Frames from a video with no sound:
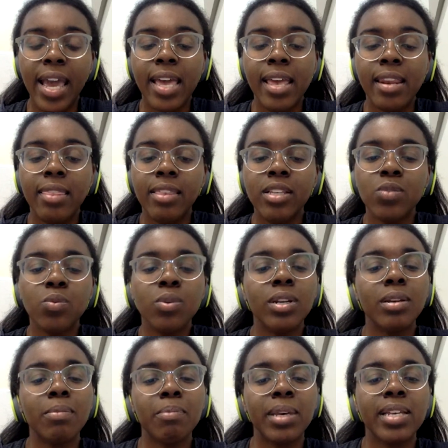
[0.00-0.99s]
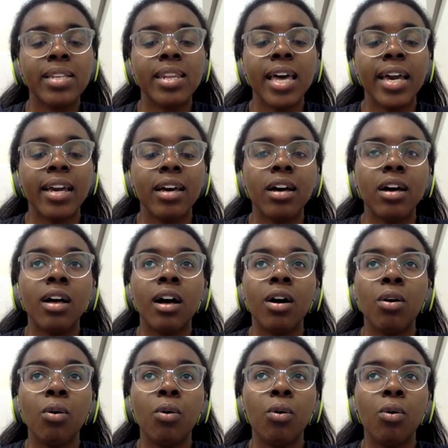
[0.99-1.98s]
And this wouldn't be like a
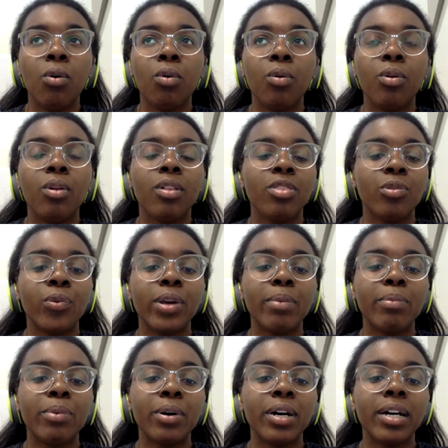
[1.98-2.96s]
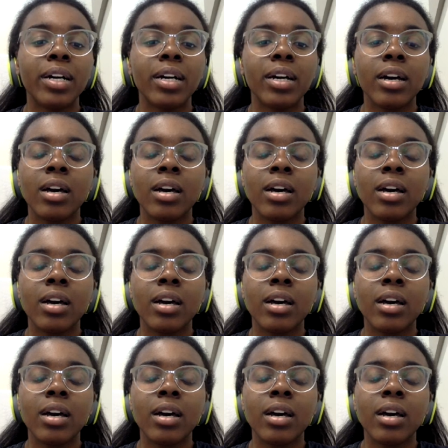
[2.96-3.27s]
whole 3 book